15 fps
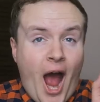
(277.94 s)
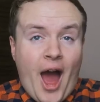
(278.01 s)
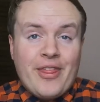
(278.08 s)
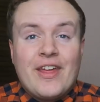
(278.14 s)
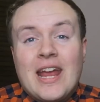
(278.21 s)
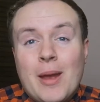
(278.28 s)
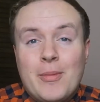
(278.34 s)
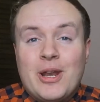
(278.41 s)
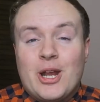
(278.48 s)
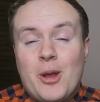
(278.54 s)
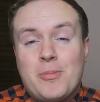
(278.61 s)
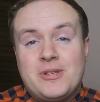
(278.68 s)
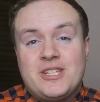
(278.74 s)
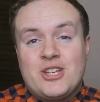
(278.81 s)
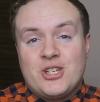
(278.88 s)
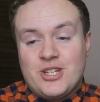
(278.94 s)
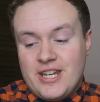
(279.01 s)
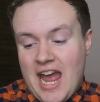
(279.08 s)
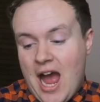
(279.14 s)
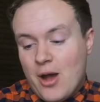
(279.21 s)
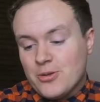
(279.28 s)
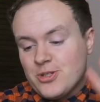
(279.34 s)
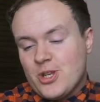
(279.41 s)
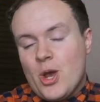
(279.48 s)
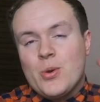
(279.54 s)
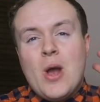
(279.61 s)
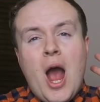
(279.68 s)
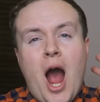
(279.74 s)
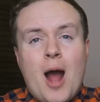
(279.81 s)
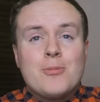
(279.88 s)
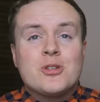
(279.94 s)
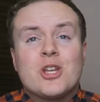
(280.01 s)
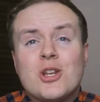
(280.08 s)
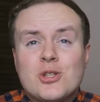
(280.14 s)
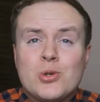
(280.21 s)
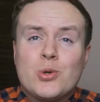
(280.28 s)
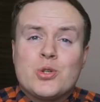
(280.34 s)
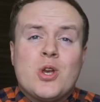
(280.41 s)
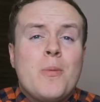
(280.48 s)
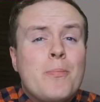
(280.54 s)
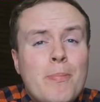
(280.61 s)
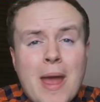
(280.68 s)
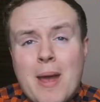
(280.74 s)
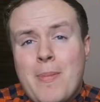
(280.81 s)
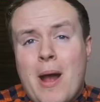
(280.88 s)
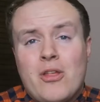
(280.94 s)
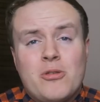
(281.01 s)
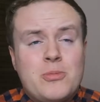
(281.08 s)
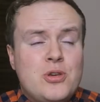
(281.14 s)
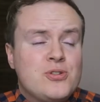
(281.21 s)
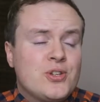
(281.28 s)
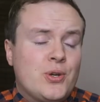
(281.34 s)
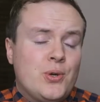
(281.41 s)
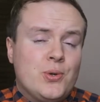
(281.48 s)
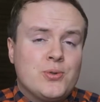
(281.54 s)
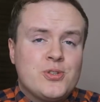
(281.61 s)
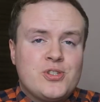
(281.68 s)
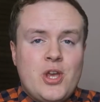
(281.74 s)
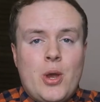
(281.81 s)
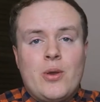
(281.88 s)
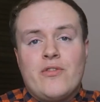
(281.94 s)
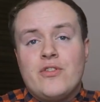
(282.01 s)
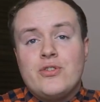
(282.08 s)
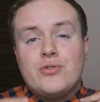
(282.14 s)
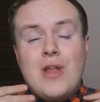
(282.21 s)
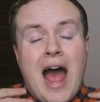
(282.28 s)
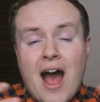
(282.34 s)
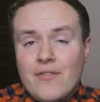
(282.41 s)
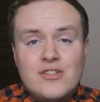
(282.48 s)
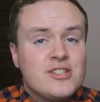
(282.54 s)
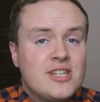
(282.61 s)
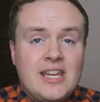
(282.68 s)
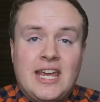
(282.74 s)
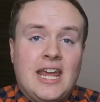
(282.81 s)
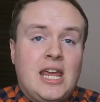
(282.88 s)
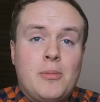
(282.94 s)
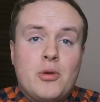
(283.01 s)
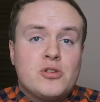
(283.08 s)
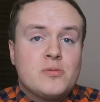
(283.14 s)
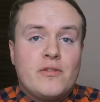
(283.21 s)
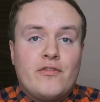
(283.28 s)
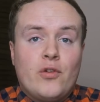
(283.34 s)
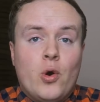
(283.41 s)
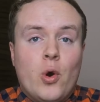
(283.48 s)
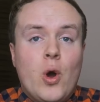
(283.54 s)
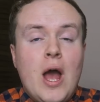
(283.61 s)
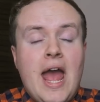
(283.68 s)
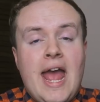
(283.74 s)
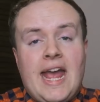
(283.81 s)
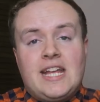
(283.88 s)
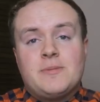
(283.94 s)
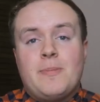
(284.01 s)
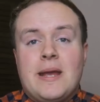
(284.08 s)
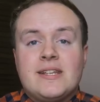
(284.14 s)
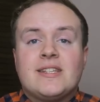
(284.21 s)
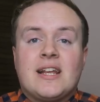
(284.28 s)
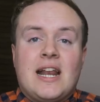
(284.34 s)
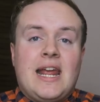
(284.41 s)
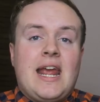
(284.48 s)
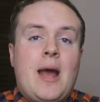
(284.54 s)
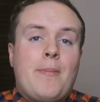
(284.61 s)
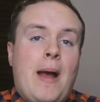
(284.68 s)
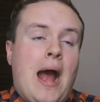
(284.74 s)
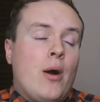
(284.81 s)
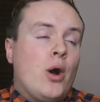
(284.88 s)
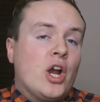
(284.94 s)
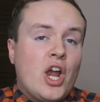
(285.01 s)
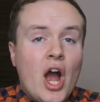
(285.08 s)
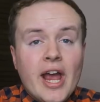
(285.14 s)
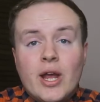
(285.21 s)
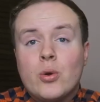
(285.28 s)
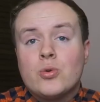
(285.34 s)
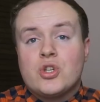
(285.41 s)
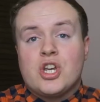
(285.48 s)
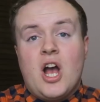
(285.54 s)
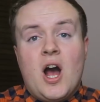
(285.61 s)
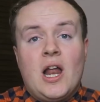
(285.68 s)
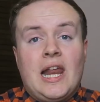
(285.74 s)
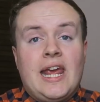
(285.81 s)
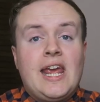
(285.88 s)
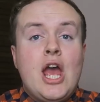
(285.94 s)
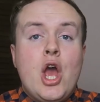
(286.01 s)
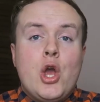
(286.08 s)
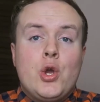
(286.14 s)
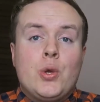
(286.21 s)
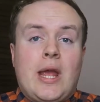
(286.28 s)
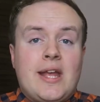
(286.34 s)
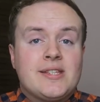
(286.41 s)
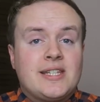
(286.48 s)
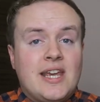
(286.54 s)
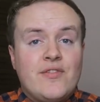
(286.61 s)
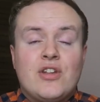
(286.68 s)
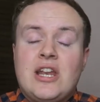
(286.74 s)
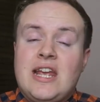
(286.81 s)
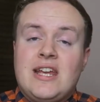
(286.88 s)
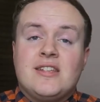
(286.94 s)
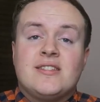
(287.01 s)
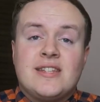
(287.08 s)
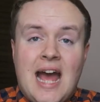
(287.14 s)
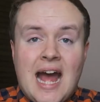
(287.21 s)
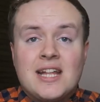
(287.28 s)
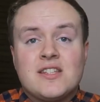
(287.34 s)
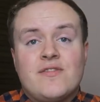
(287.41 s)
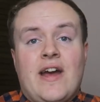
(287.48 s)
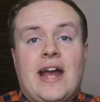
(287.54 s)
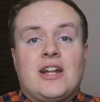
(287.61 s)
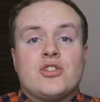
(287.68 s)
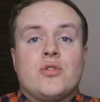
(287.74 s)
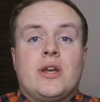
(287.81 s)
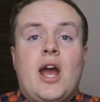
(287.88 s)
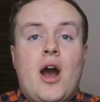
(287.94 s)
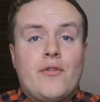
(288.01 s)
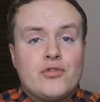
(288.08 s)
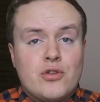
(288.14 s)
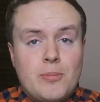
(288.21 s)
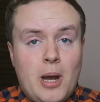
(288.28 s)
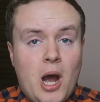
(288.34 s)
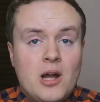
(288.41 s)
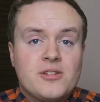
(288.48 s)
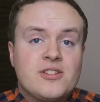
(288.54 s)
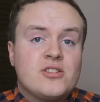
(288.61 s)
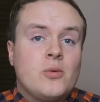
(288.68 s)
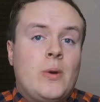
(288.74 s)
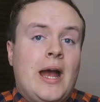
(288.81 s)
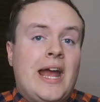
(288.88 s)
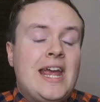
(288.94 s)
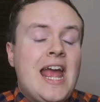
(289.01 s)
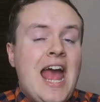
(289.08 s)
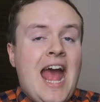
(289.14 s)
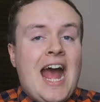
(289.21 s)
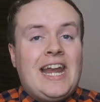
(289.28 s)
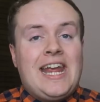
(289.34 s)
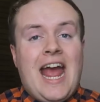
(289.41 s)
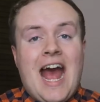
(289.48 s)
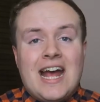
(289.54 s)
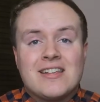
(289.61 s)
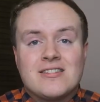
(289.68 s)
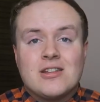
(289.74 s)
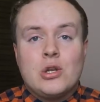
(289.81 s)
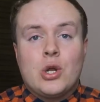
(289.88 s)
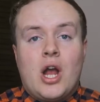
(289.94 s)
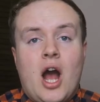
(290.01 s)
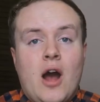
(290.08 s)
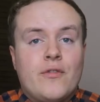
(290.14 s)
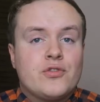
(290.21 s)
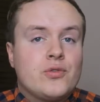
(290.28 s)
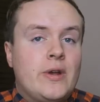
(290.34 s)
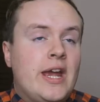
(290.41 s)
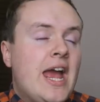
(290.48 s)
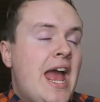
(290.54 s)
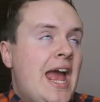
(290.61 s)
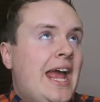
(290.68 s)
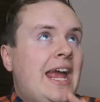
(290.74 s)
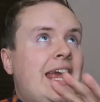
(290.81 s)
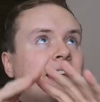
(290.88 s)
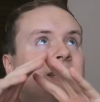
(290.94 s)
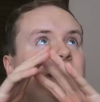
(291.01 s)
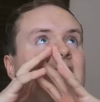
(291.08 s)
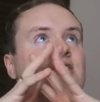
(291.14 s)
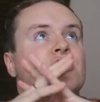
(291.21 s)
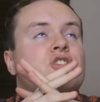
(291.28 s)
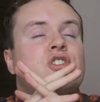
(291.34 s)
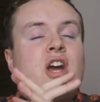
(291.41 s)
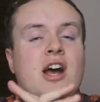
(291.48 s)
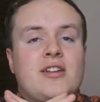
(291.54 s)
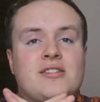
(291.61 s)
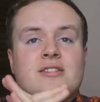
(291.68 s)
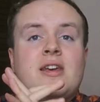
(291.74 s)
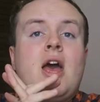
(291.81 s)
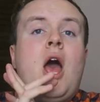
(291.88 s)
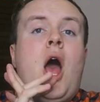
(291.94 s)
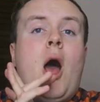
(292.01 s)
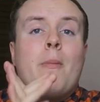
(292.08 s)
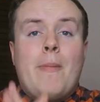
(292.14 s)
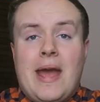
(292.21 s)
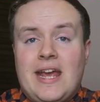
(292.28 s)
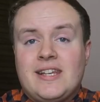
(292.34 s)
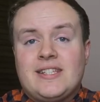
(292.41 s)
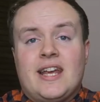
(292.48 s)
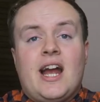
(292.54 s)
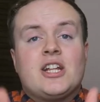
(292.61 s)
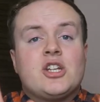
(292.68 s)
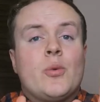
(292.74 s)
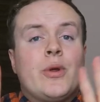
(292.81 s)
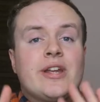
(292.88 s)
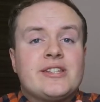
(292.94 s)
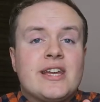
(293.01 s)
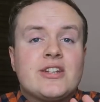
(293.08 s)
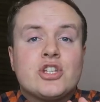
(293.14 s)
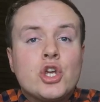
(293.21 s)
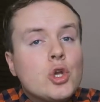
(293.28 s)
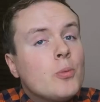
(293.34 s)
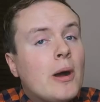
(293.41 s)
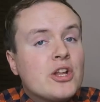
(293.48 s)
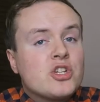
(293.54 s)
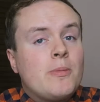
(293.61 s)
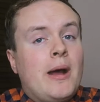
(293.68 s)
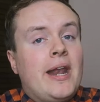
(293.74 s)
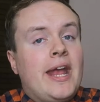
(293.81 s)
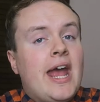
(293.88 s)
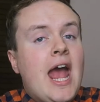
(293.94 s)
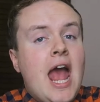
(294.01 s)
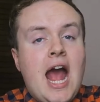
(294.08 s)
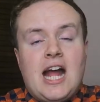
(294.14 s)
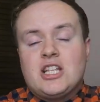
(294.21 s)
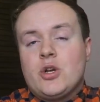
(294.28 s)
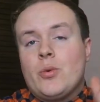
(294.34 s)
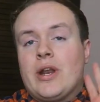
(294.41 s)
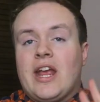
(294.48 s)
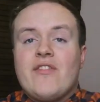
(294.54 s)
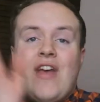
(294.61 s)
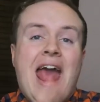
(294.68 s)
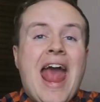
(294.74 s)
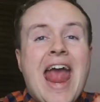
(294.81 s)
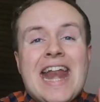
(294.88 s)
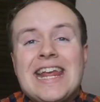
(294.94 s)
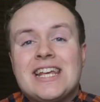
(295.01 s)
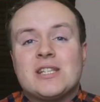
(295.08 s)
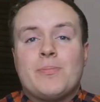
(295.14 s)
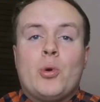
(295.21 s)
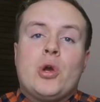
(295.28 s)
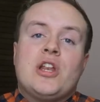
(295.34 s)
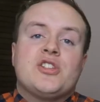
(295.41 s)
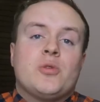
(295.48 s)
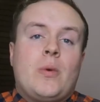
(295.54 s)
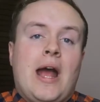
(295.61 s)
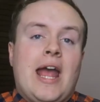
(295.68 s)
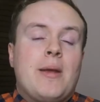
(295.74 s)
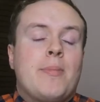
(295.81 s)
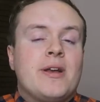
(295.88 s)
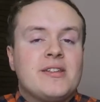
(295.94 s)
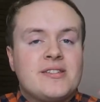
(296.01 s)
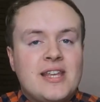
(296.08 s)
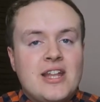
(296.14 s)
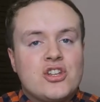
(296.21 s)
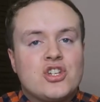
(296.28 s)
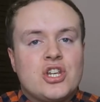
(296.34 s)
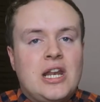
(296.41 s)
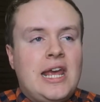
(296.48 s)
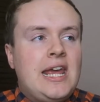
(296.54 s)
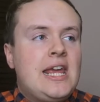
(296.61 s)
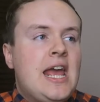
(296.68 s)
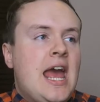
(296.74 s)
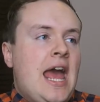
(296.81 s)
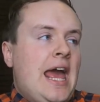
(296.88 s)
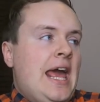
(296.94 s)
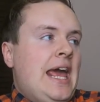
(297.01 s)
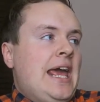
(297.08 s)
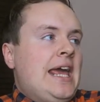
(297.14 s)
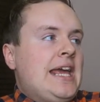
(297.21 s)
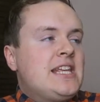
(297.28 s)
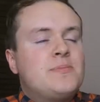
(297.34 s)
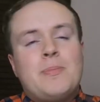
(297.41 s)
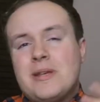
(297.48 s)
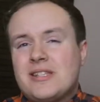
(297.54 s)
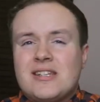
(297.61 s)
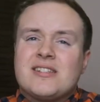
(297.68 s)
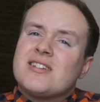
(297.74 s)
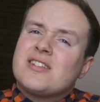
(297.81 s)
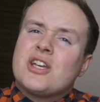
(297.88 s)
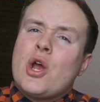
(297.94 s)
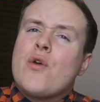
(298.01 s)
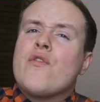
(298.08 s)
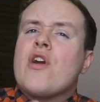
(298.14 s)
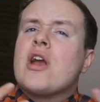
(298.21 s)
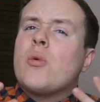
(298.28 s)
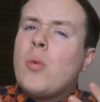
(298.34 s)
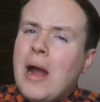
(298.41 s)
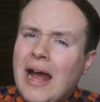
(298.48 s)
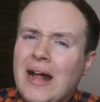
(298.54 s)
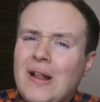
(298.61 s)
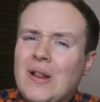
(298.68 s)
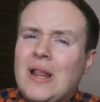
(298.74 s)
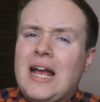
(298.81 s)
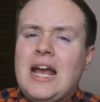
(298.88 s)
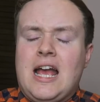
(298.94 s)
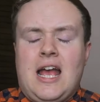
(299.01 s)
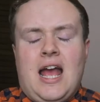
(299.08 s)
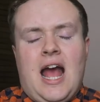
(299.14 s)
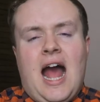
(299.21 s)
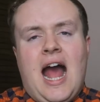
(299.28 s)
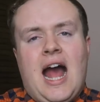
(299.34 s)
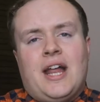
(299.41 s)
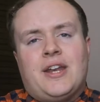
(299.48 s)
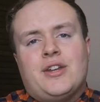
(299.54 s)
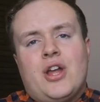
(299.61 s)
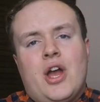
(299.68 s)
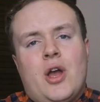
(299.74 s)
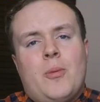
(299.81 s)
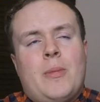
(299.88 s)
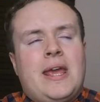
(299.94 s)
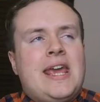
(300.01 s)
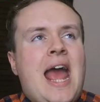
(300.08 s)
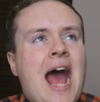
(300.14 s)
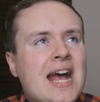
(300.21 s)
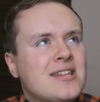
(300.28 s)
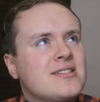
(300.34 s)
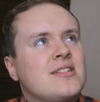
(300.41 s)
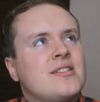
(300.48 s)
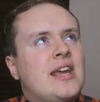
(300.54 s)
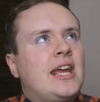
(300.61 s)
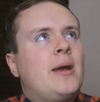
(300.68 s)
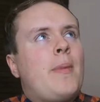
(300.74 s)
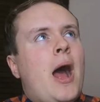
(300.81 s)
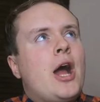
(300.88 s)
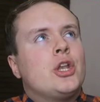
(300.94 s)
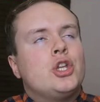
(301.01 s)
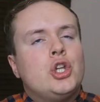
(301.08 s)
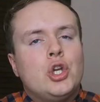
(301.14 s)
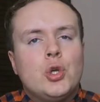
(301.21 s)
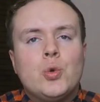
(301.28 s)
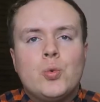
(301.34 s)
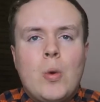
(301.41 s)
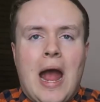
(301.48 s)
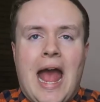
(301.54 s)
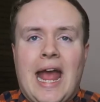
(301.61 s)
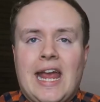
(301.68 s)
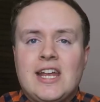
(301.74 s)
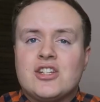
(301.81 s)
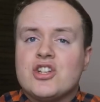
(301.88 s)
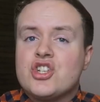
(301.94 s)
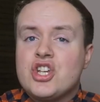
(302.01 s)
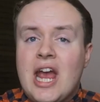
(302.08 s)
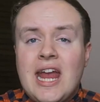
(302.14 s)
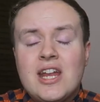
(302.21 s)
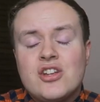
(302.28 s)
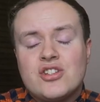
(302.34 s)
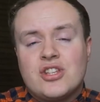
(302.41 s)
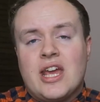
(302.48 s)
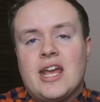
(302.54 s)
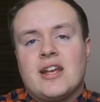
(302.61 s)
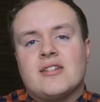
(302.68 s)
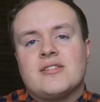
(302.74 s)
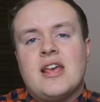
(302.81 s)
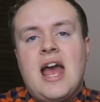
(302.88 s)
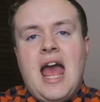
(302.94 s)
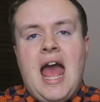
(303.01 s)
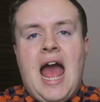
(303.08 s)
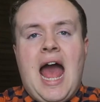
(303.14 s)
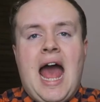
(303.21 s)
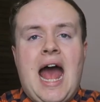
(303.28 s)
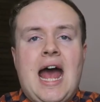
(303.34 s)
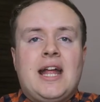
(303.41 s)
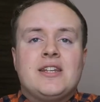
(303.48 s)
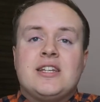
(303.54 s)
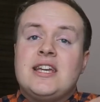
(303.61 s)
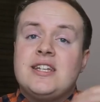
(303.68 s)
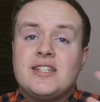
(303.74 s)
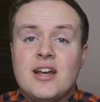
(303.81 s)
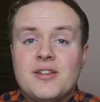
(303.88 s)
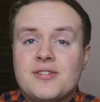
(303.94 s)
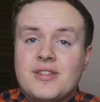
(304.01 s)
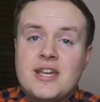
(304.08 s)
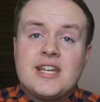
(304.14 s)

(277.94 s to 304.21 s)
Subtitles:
I think I'm in a good position now, so I'm just going to talk to you a bit about the musical. So if you haven't seen Kinky Boots before, it's basically about a guy called Charlie who gets given his dad's factory after he passes away and he has to look after it. It is just amazing. I don't want to say too much about it. I don't want to give any spoilers away, but essentially his business doesn't go very well and he has to think about a new way to change things. And he does